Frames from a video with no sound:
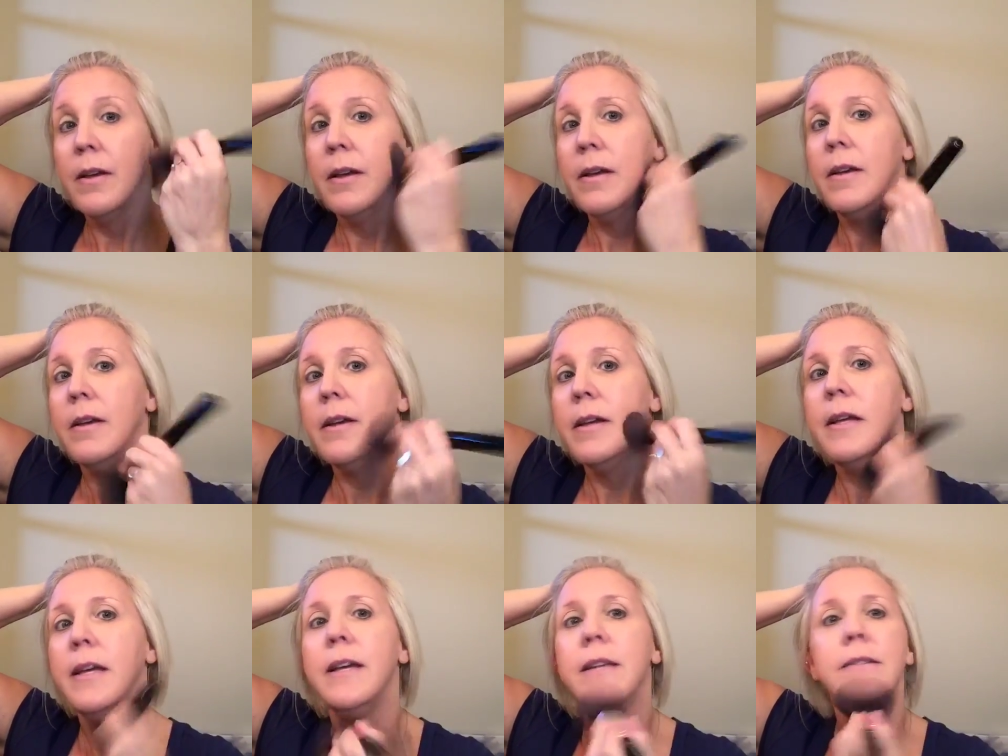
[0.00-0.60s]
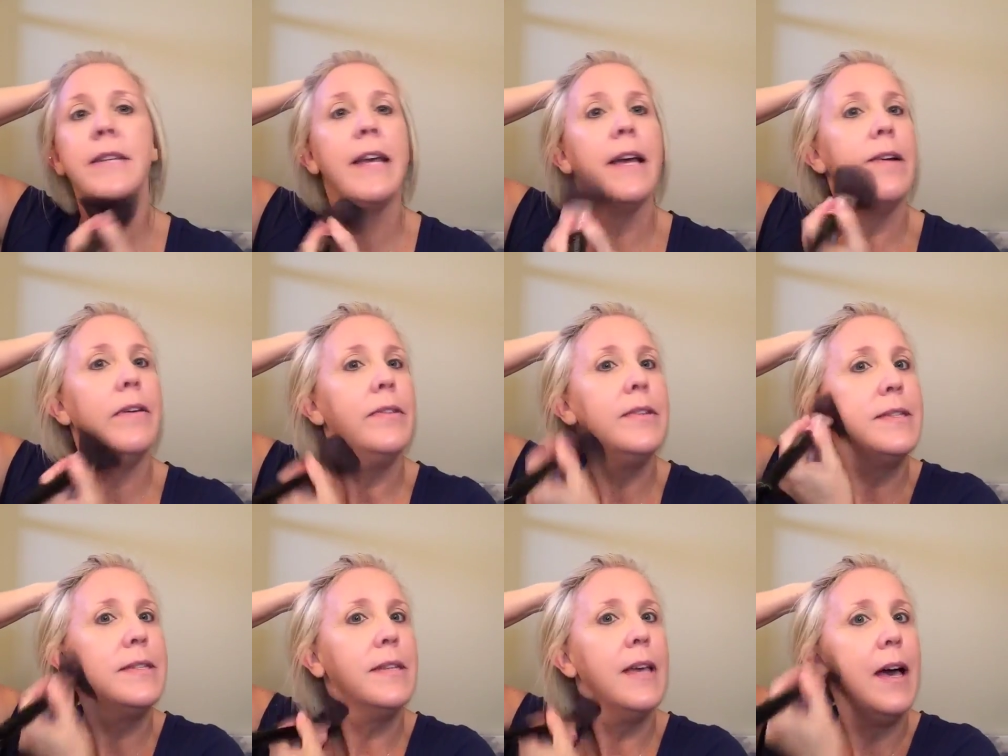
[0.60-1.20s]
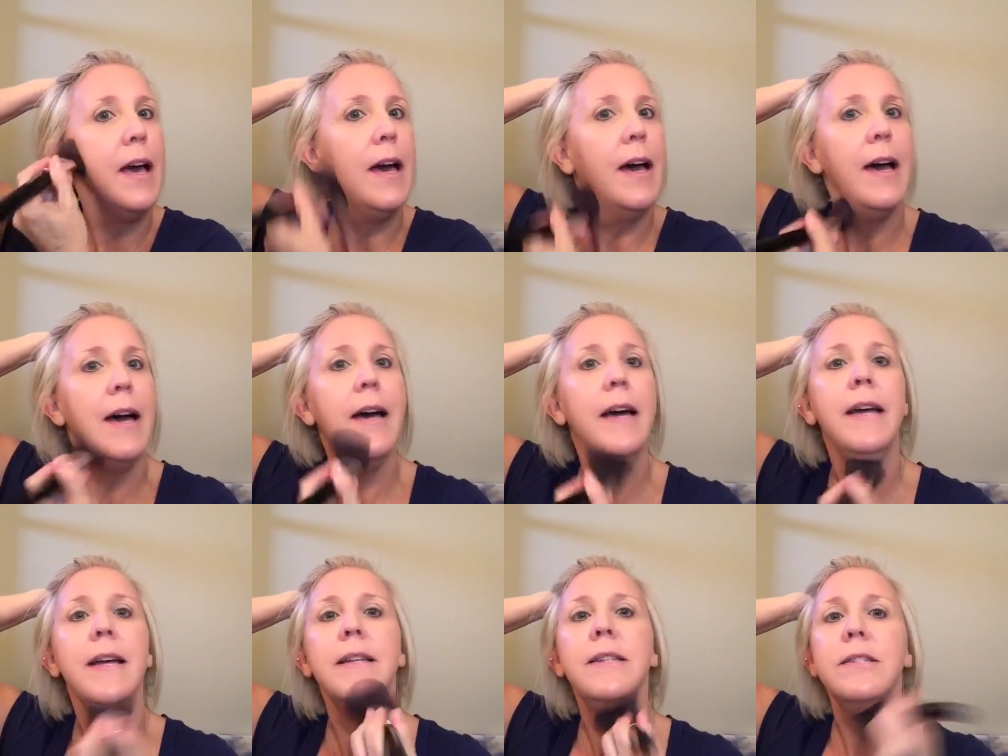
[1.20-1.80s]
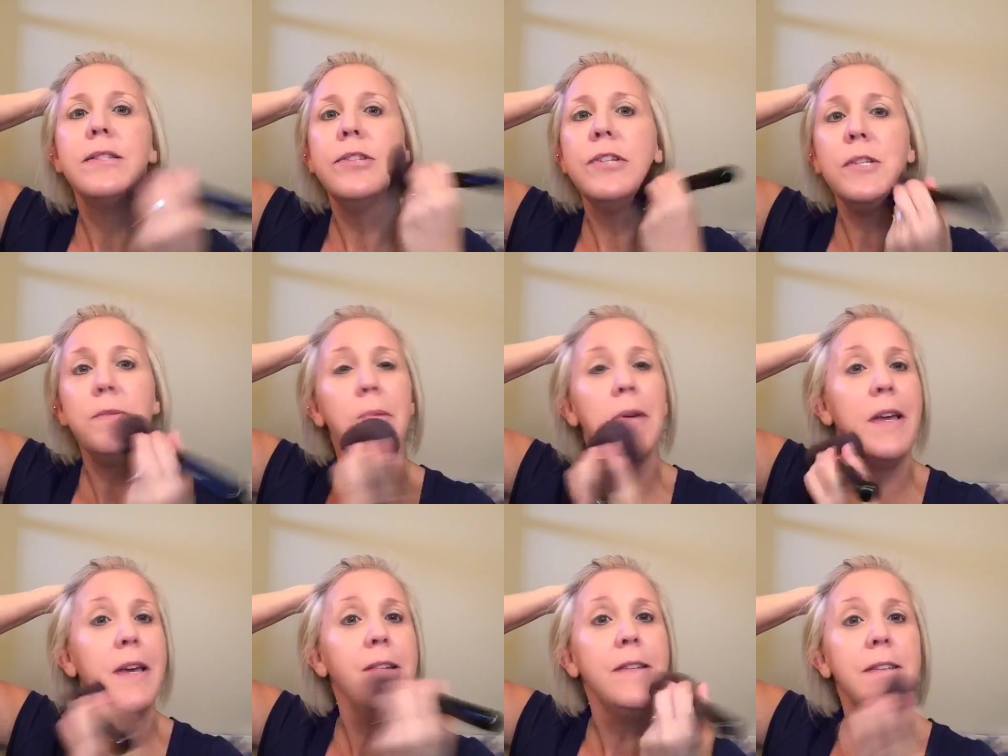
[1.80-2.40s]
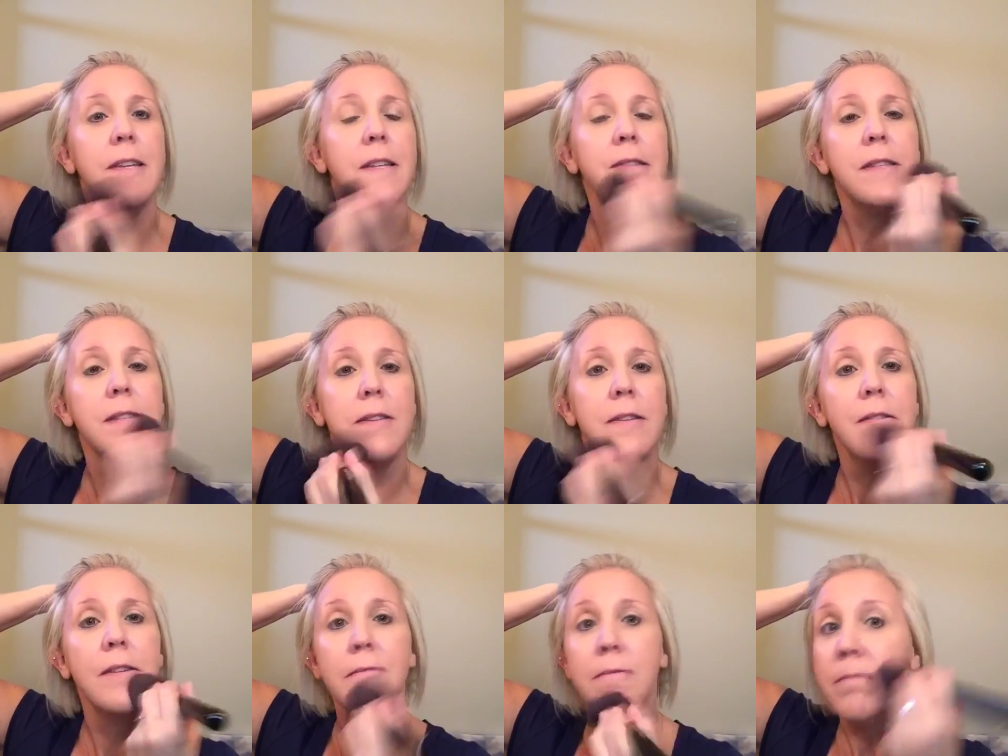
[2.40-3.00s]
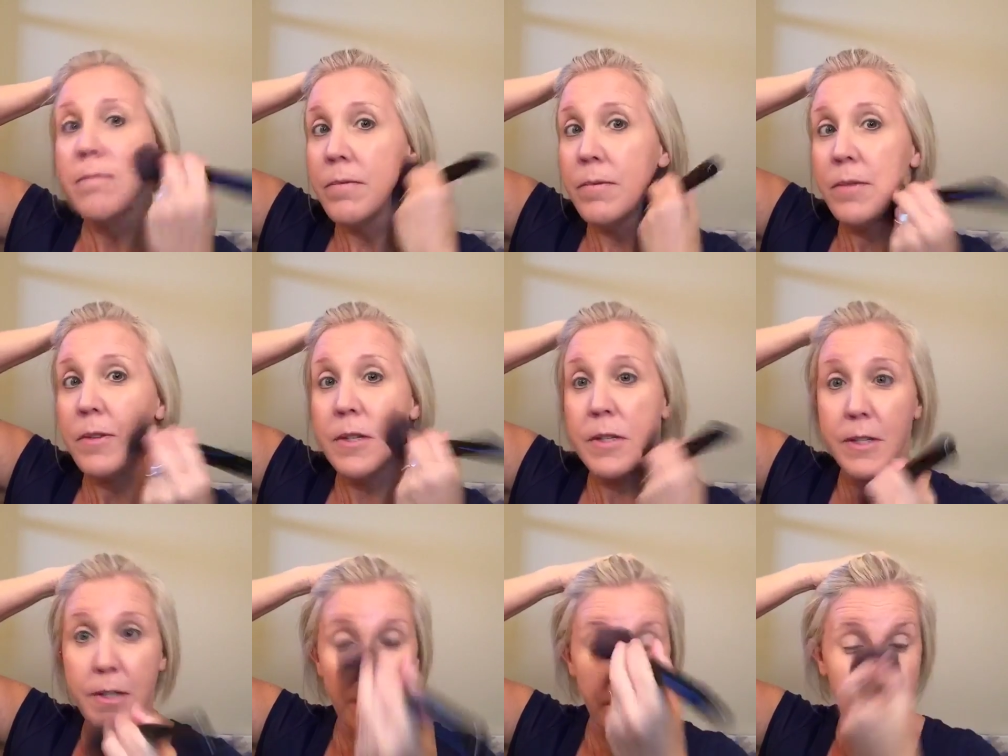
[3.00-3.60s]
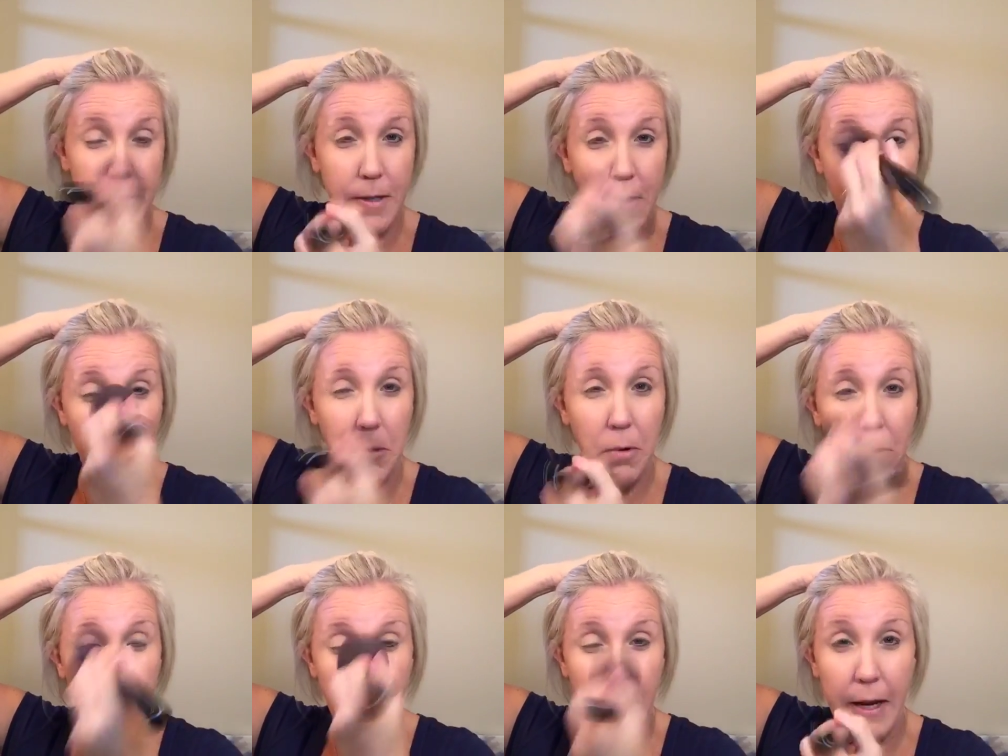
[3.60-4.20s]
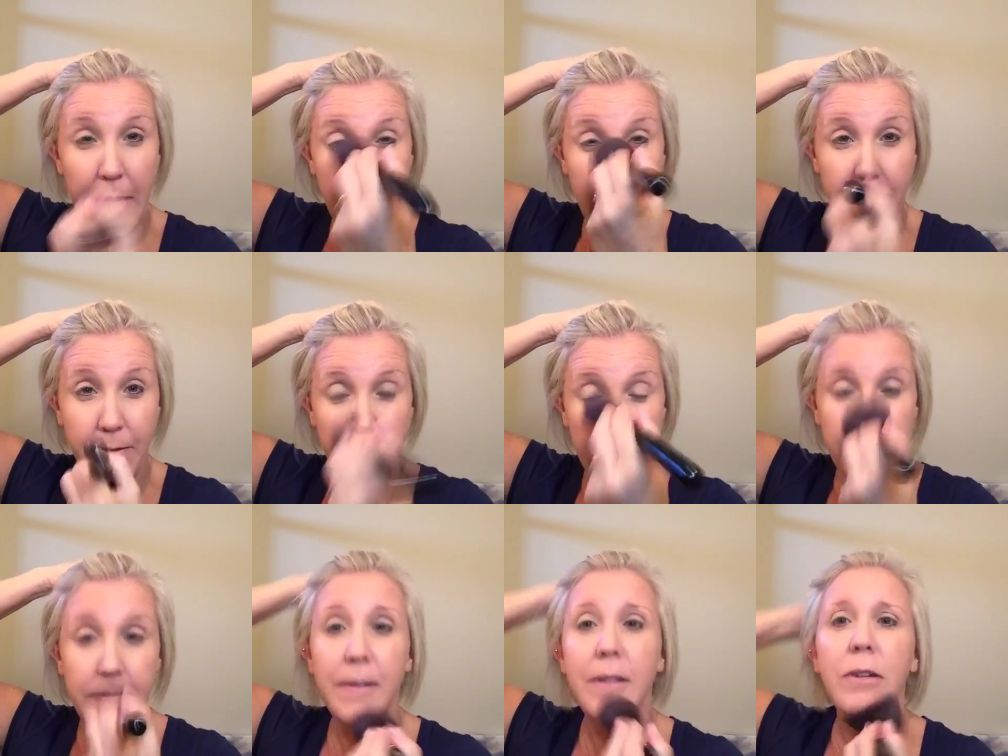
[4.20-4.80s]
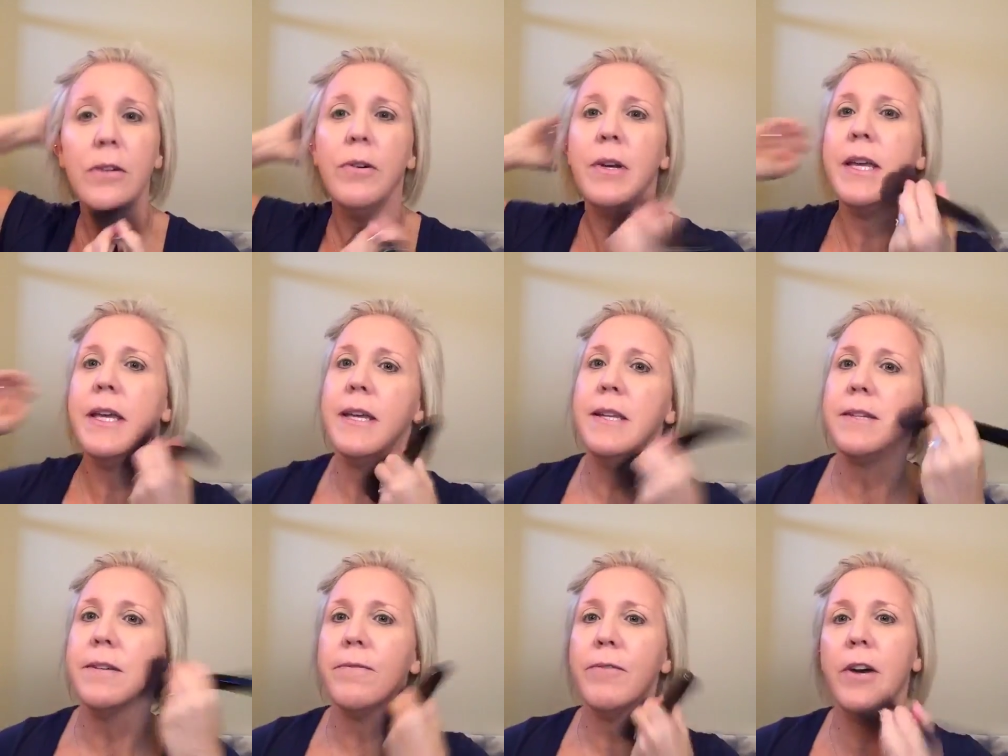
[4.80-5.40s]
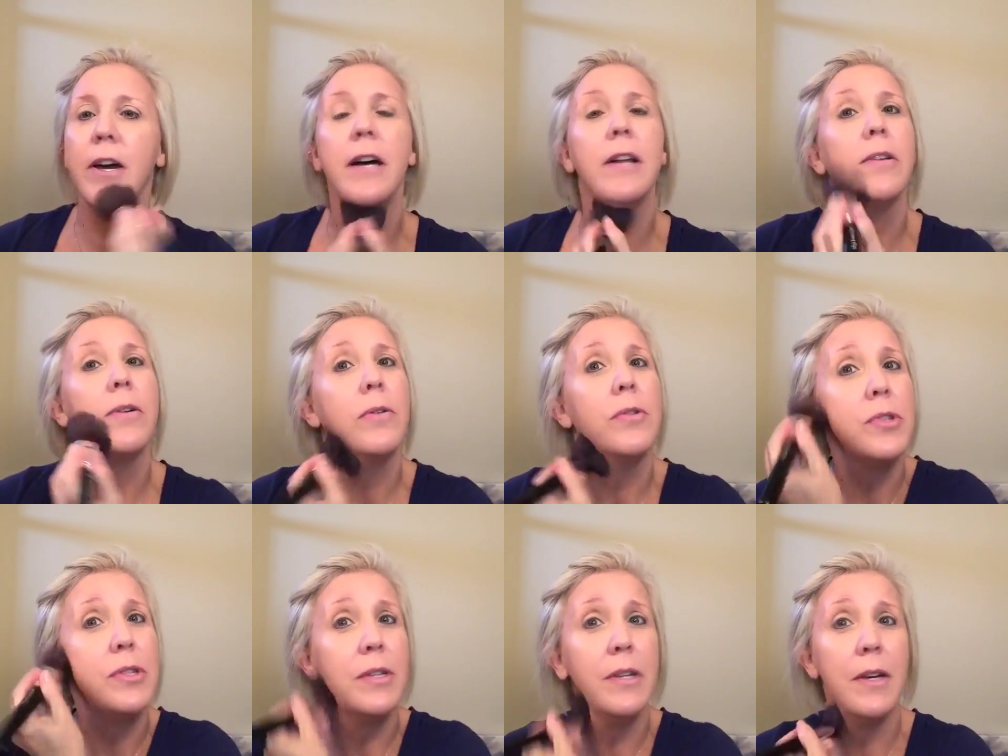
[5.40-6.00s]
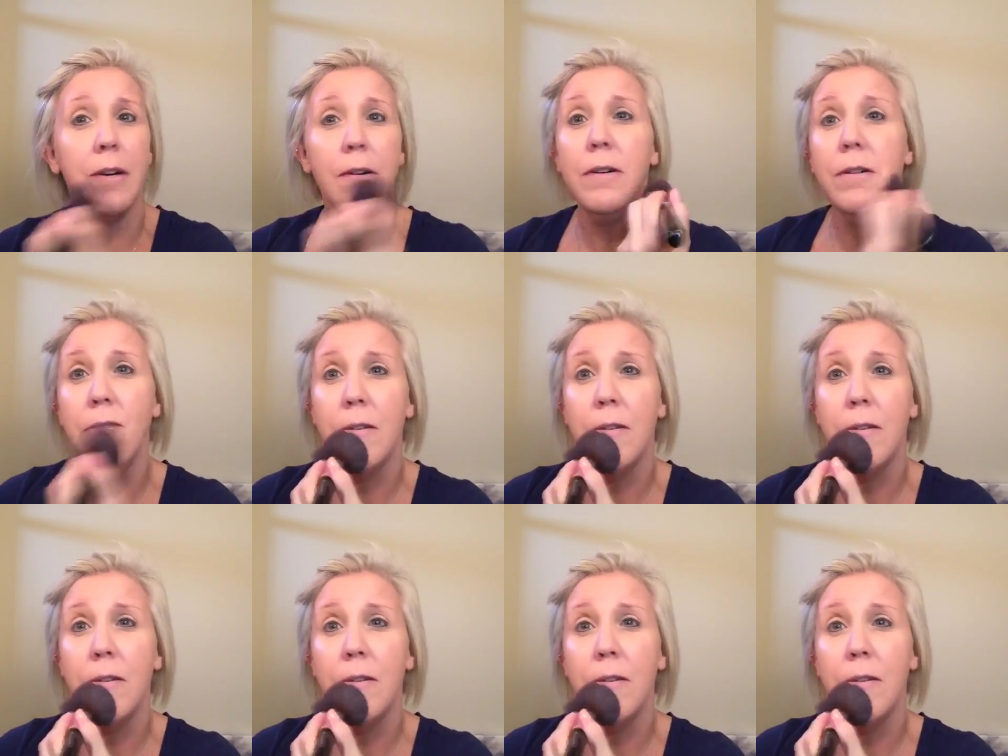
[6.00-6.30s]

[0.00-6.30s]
and down the sides just because it's still summer and I have a little hint of color still.